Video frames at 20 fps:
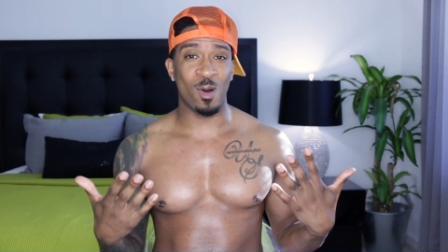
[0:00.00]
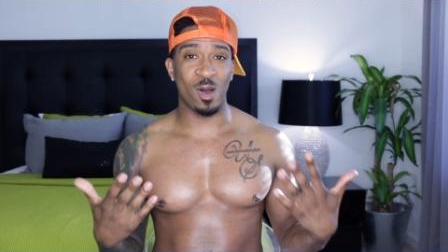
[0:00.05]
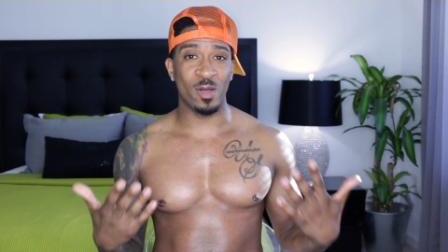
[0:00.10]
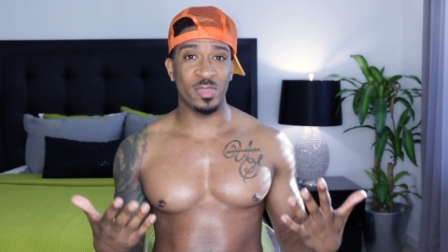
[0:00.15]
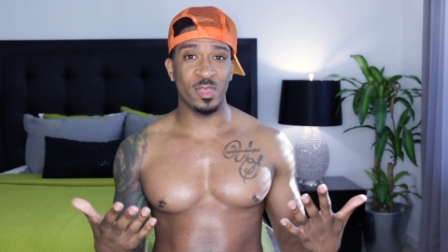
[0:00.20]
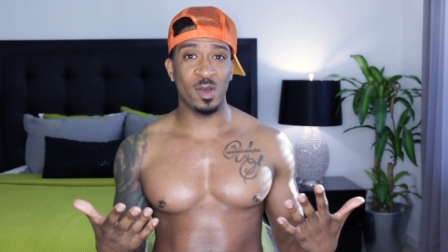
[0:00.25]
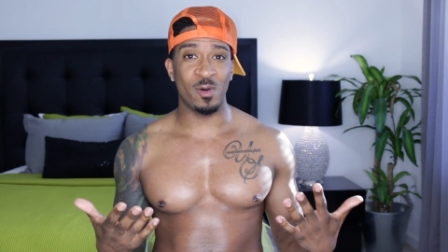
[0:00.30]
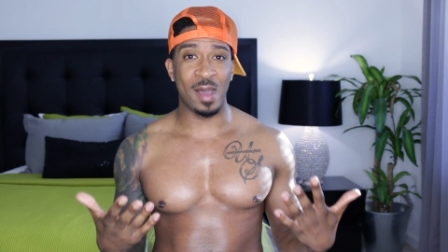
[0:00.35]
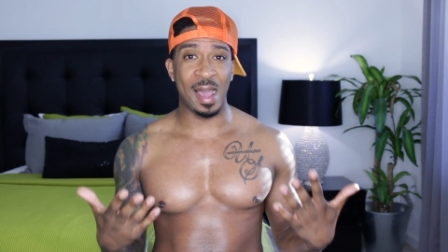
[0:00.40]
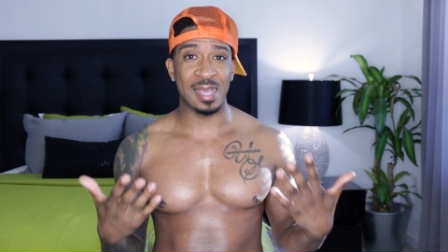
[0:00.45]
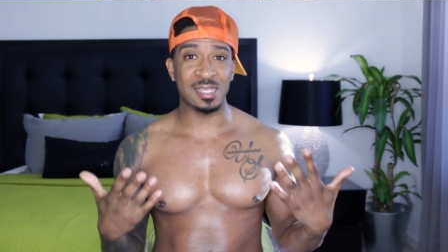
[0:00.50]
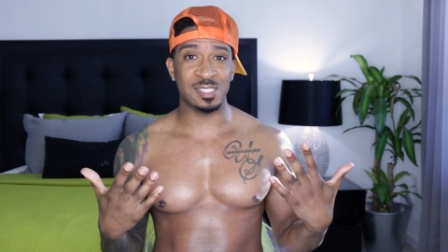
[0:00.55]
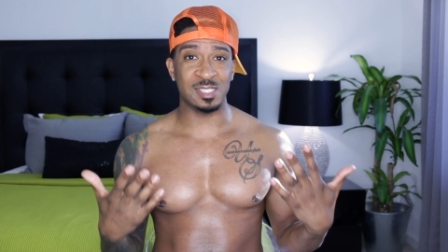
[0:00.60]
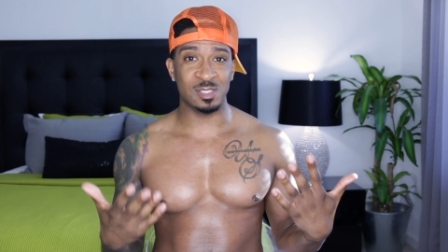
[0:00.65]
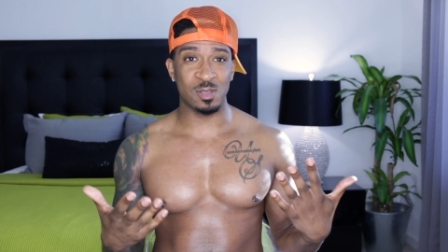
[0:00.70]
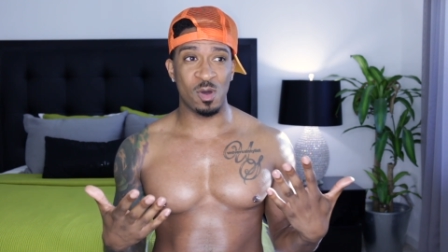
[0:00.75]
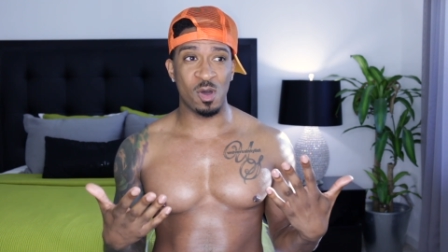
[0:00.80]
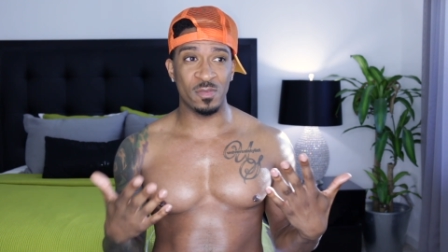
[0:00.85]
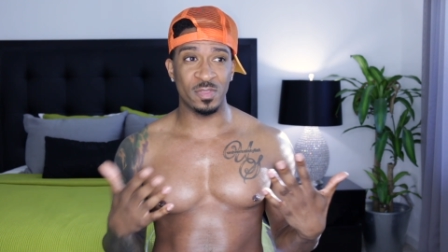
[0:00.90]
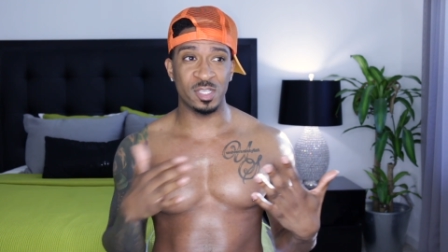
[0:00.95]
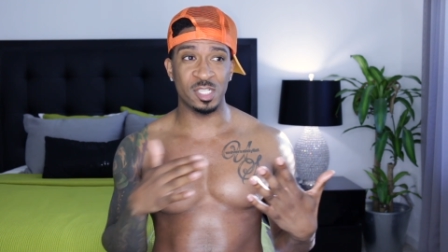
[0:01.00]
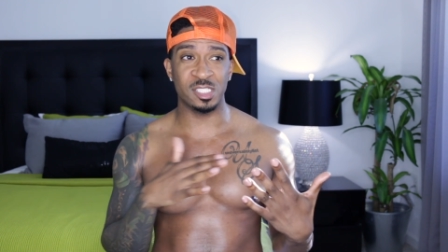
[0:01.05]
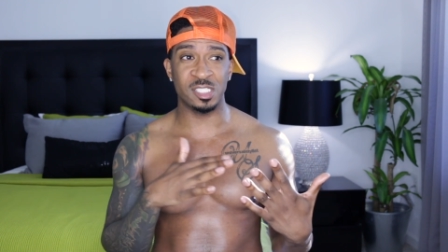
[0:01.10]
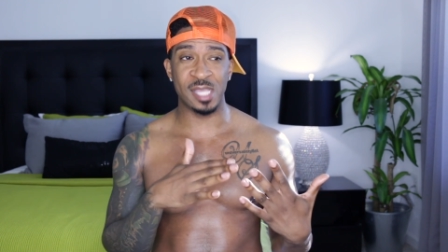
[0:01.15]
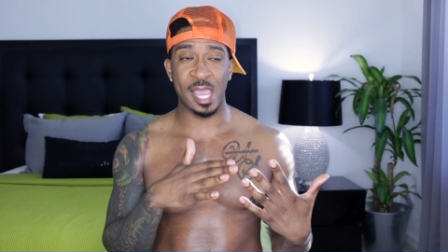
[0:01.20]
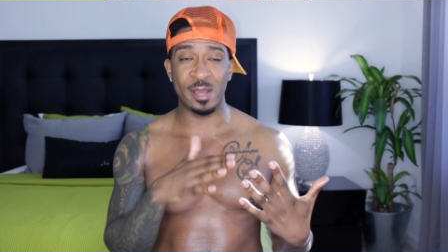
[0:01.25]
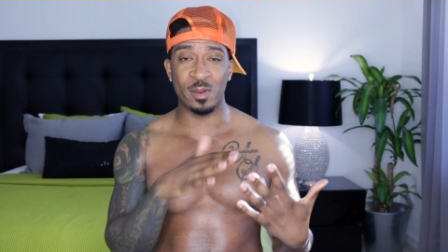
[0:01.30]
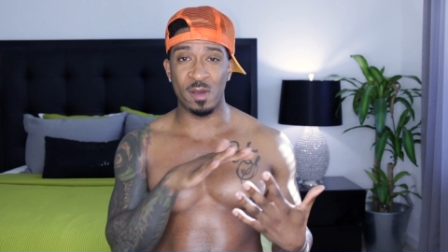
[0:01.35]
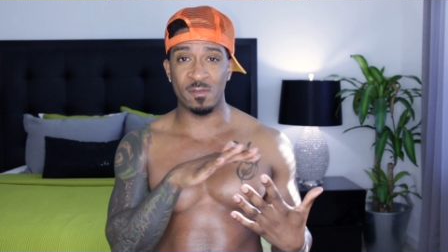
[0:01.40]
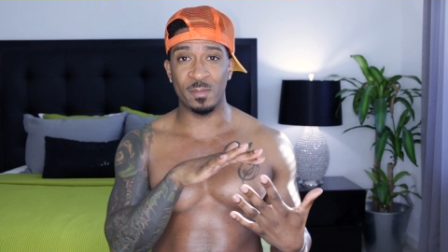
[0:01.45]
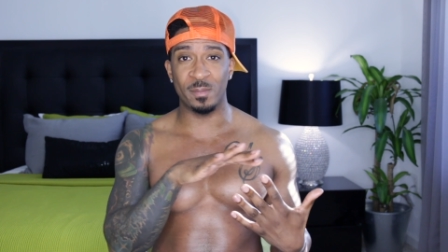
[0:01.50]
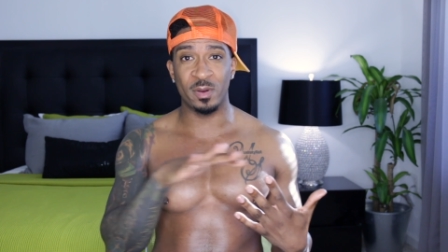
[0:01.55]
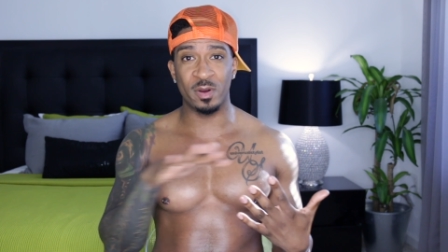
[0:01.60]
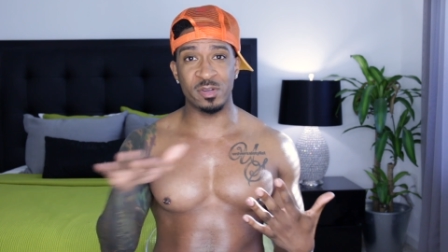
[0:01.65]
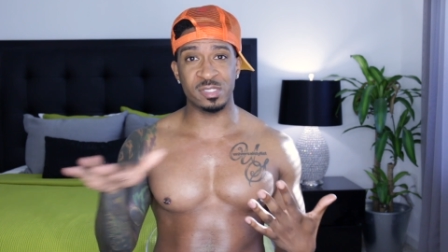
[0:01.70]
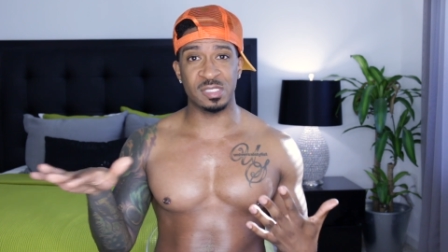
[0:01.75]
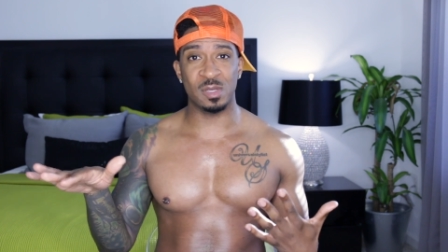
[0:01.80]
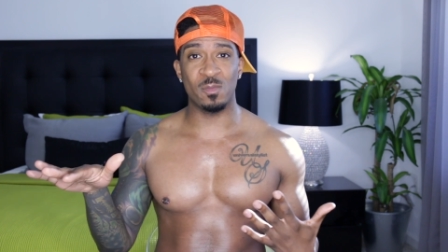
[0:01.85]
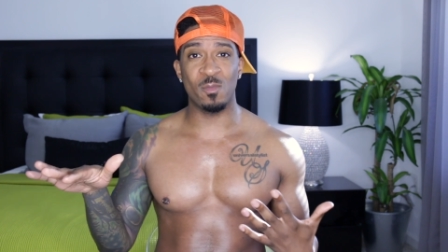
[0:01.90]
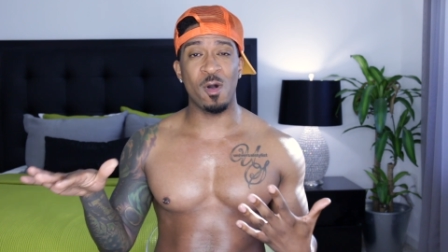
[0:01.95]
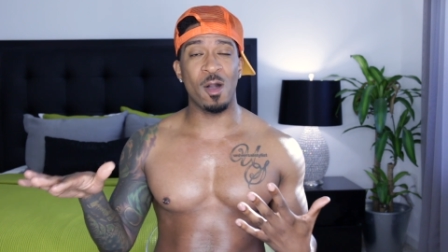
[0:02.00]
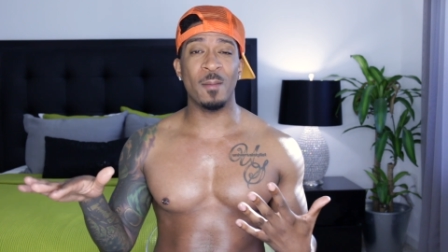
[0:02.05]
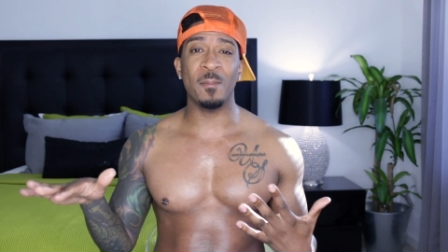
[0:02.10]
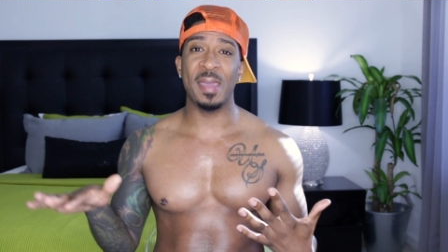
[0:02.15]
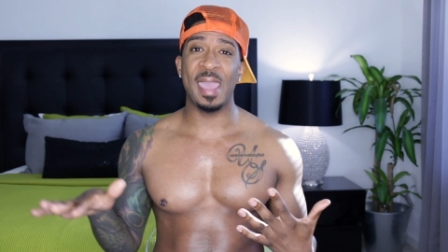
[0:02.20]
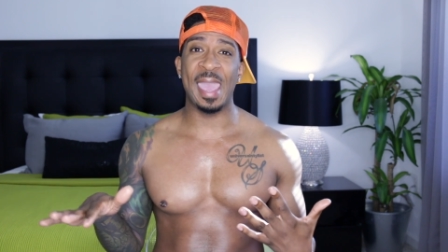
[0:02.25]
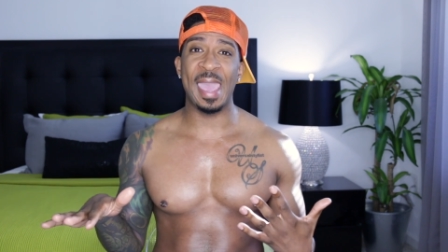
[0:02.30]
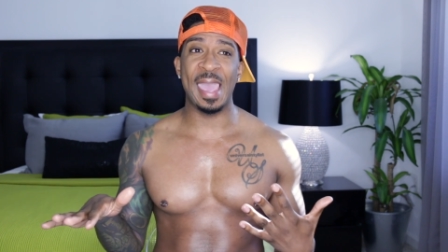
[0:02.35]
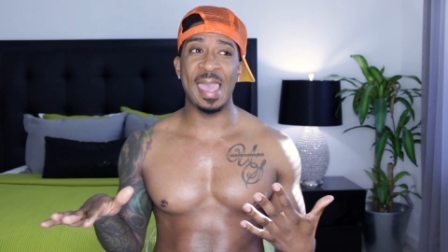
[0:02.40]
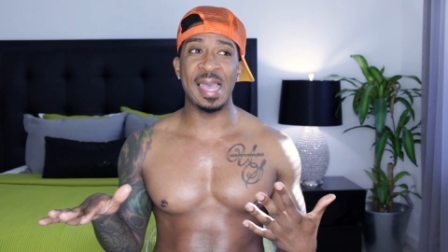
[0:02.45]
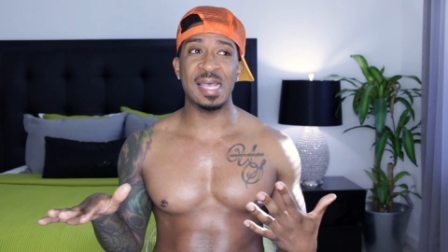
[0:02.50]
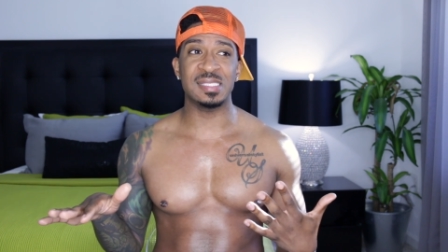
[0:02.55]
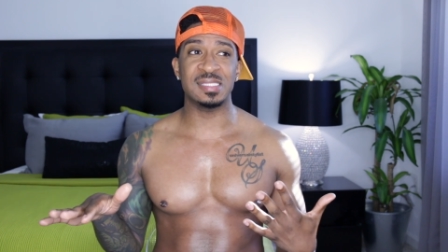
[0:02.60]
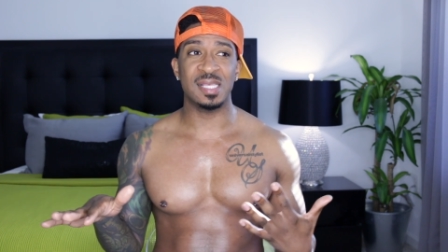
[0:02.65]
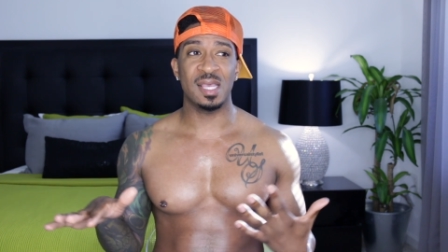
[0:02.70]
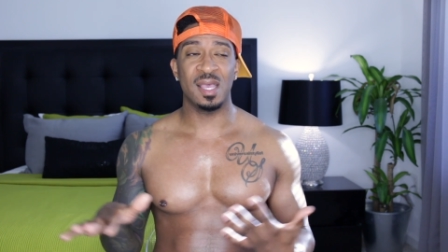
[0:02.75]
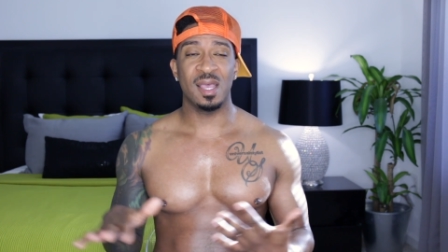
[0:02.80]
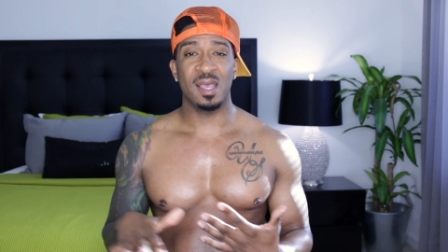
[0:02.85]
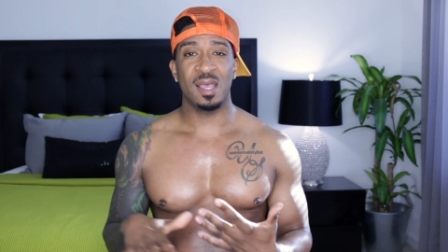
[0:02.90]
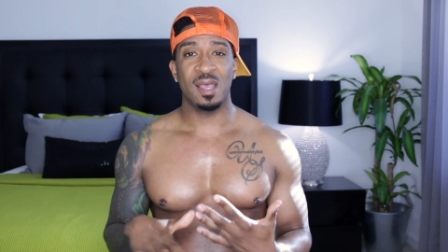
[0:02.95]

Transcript: although I saw the shadow of a person walk past,